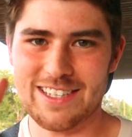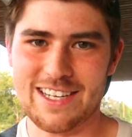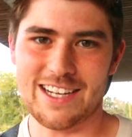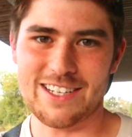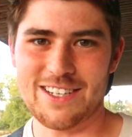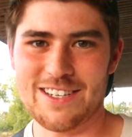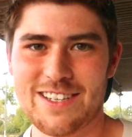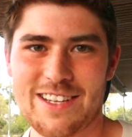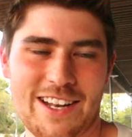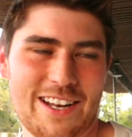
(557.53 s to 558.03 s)

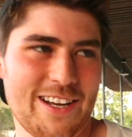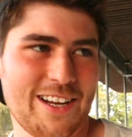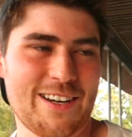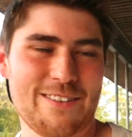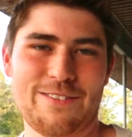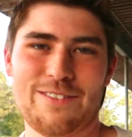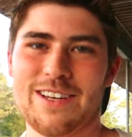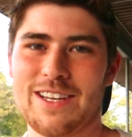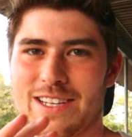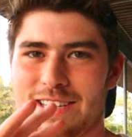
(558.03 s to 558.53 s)
sketchy setting
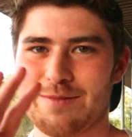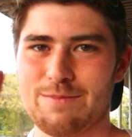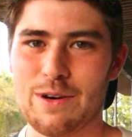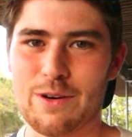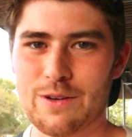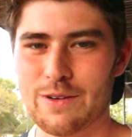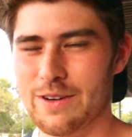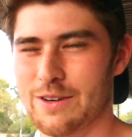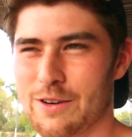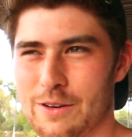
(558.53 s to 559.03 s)
off like
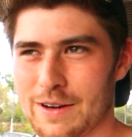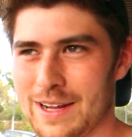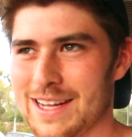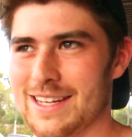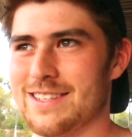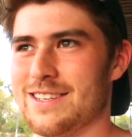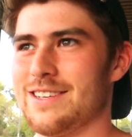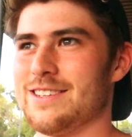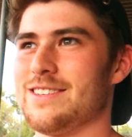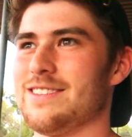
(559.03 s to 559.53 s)
smoke
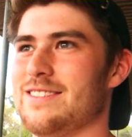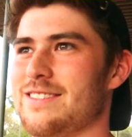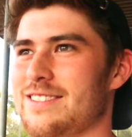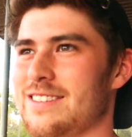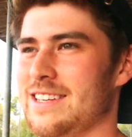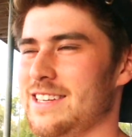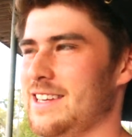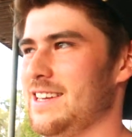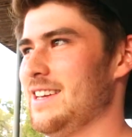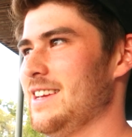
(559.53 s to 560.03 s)
grenades, because
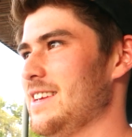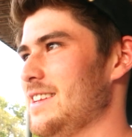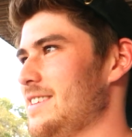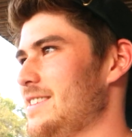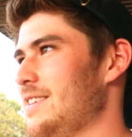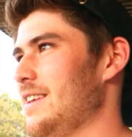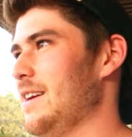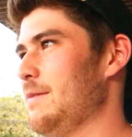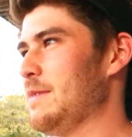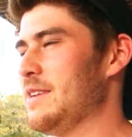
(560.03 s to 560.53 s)

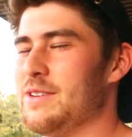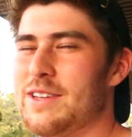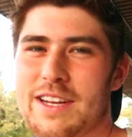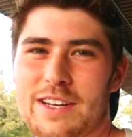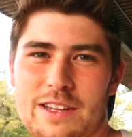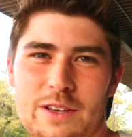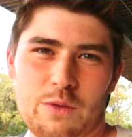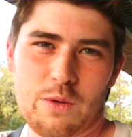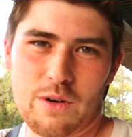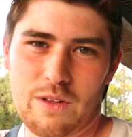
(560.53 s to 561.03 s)
I mean
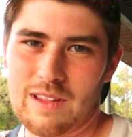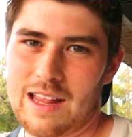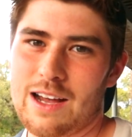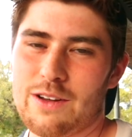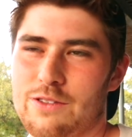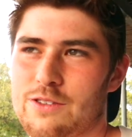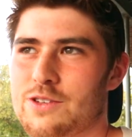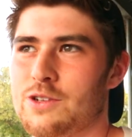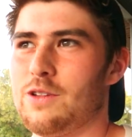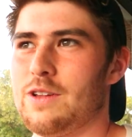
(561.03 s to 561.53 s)
technically we're
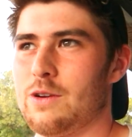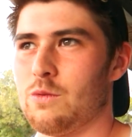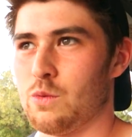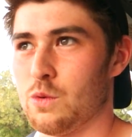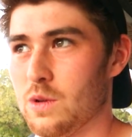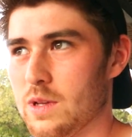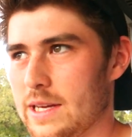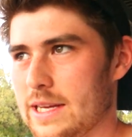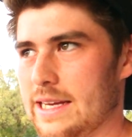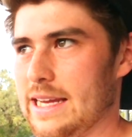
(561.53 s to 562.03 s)
allowed, there's no like
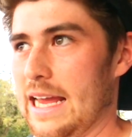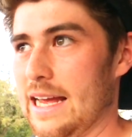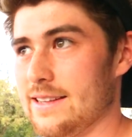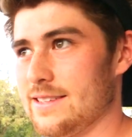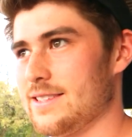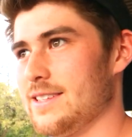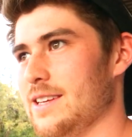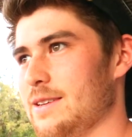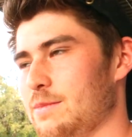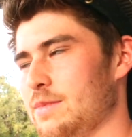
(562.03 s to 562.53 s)
rule
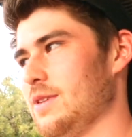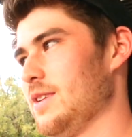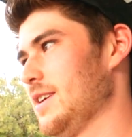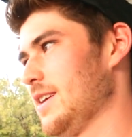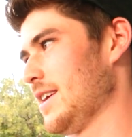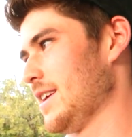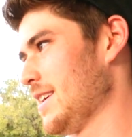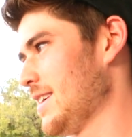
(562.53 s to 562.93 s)
against it, but like,